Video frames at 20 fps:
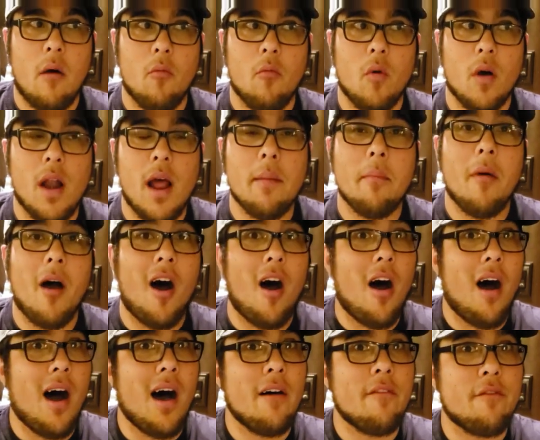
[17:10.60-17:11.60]
When I'm
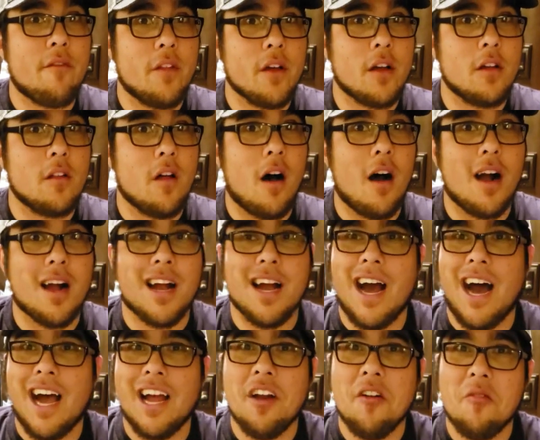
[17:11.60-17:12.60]
off the clock,
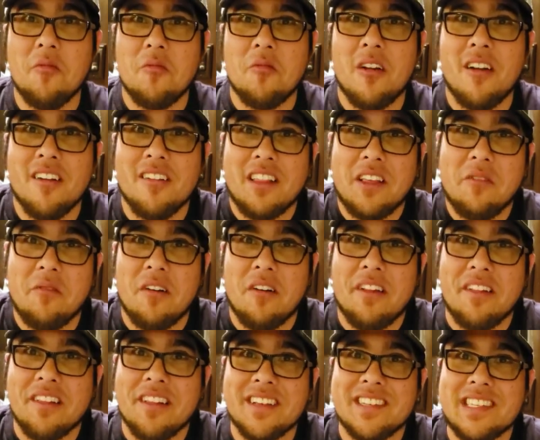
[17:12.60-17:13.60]
I don't really want
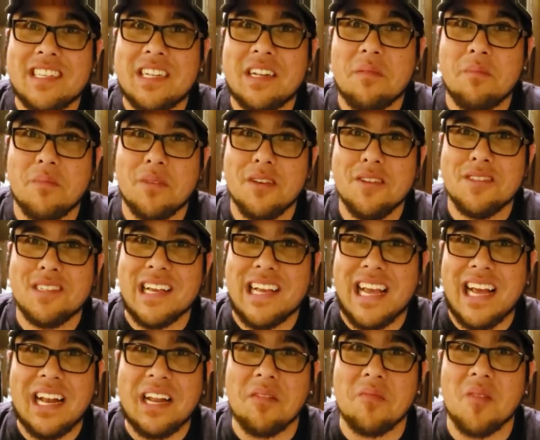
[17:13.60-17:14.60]
to listen to
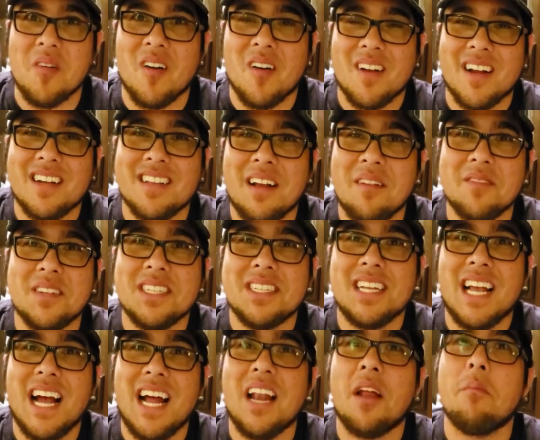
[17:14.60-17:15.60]
music anymore because I'm just
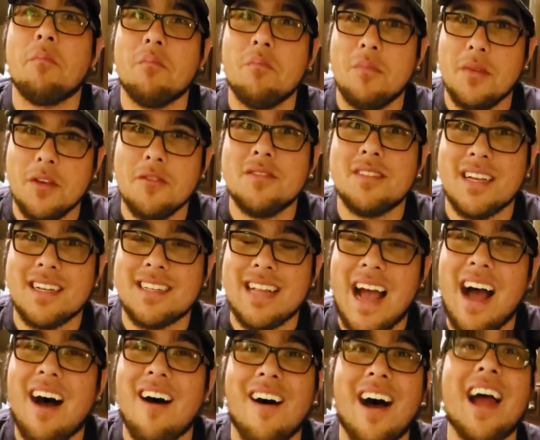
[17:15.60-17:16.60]
kind of musiced
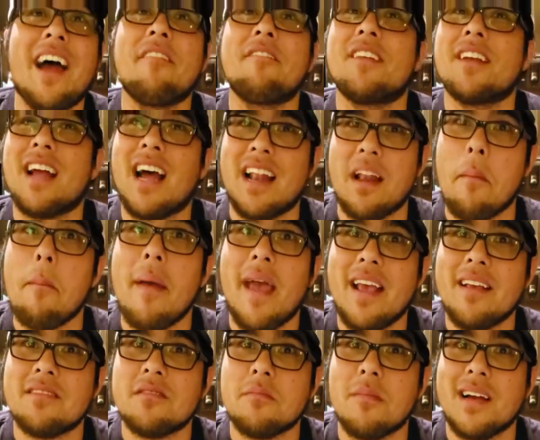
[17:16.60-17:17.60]
out. I have to kind of
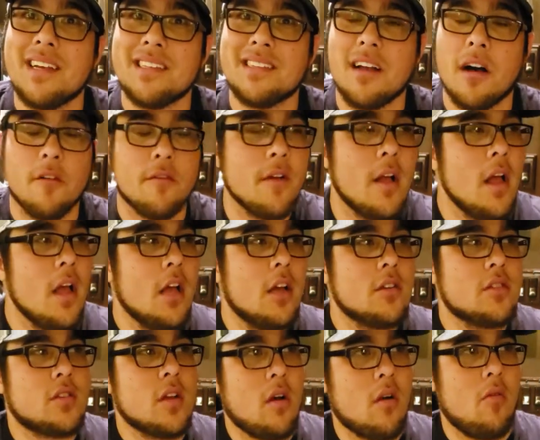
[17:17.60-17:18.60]
pace myself.
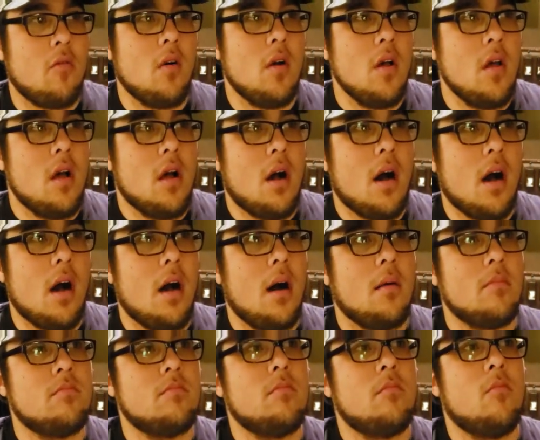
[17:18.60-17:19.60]
So
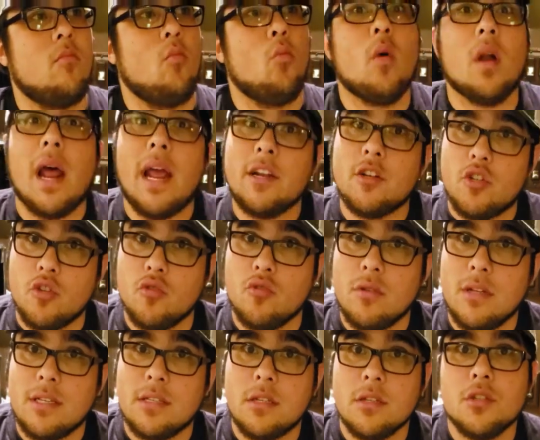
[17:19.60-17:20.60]
um, what I do
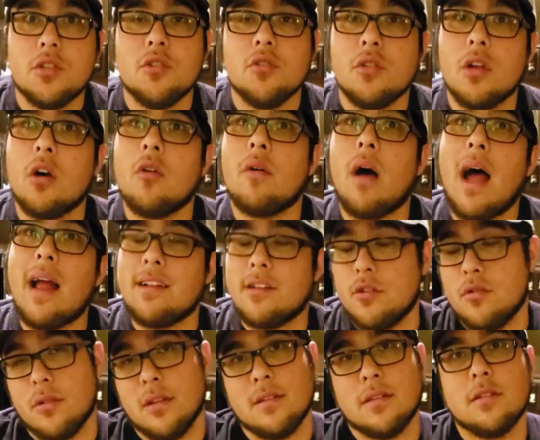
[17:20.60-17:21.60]
listen to though, I
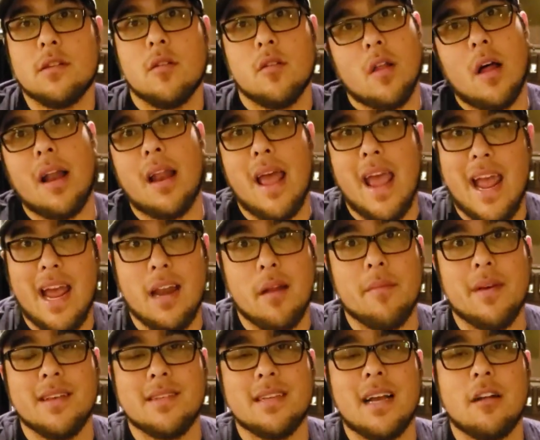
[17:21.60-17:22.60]
do listen to a lot of
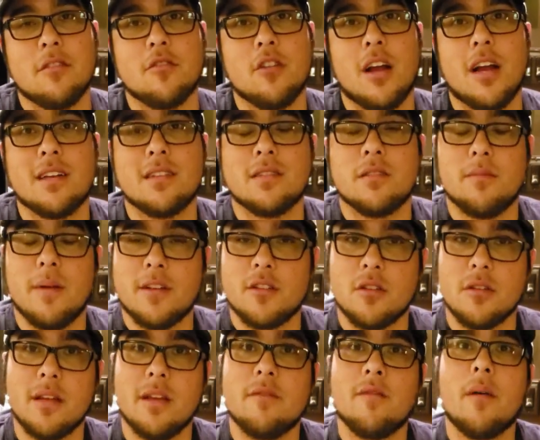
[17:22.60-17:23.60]
anime soundtracks,
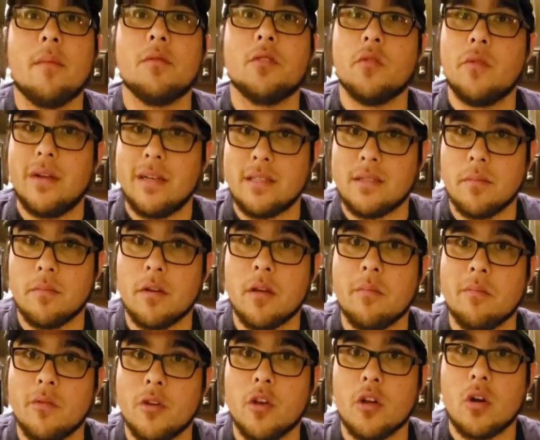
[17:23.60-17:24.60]
especially if I'm doing some
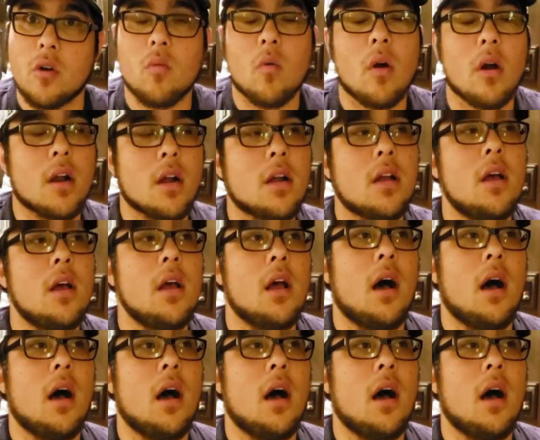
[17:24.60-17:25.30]
computer work.